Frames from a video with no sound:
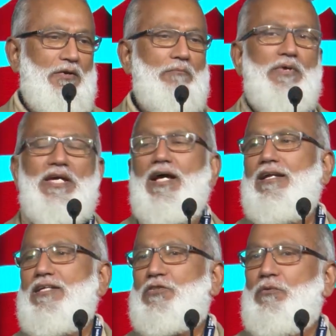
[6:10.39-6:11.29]
May
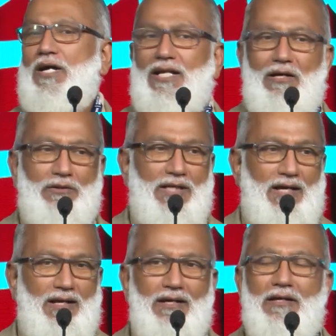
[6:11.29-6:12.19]
Allah subhanahu wa
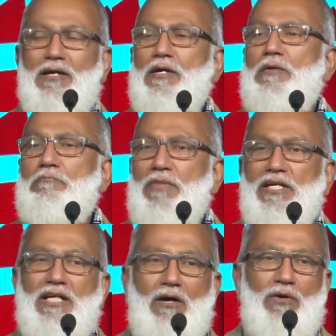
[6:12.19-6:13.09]
ta'ala
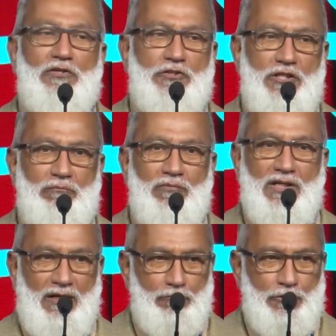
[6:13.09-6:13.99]
make our dream
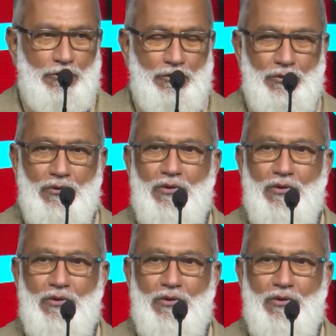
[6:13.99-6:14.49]
come true.